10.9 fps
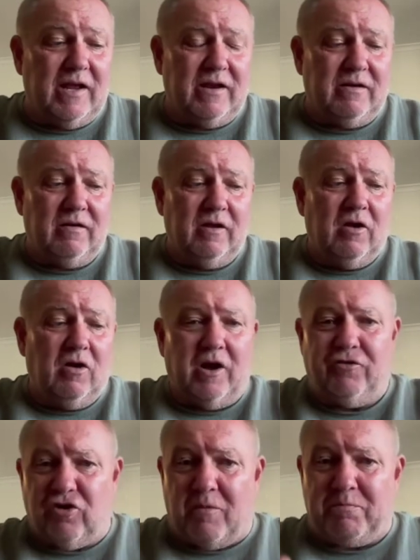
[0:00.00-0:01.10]
and I
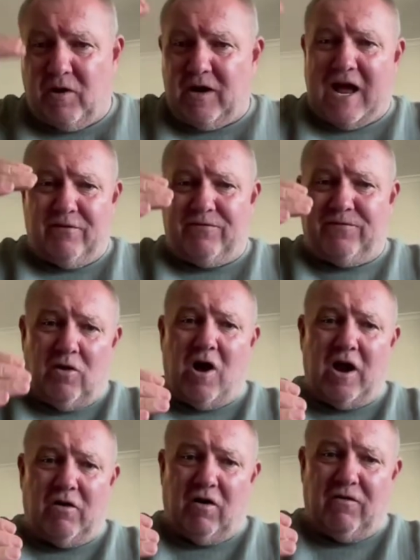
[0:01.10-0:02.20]
dropped my other
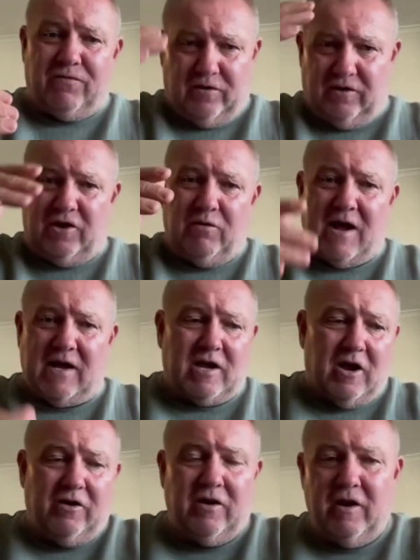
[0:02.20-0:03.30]
flyer off with the QR
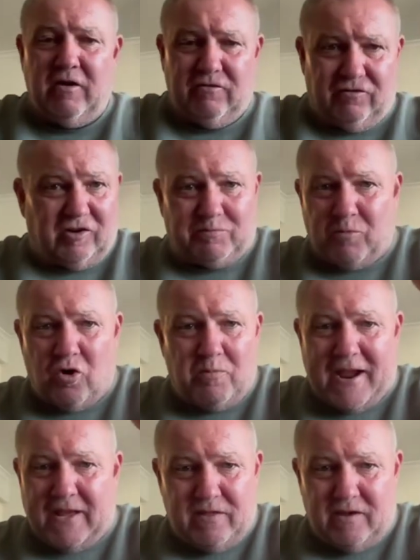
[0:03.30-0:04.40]
code, just more
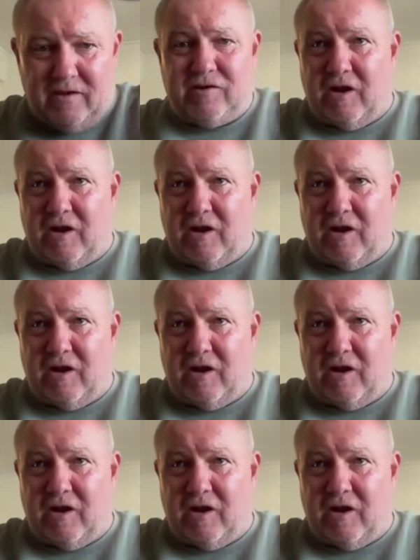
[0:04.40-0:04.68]
about these.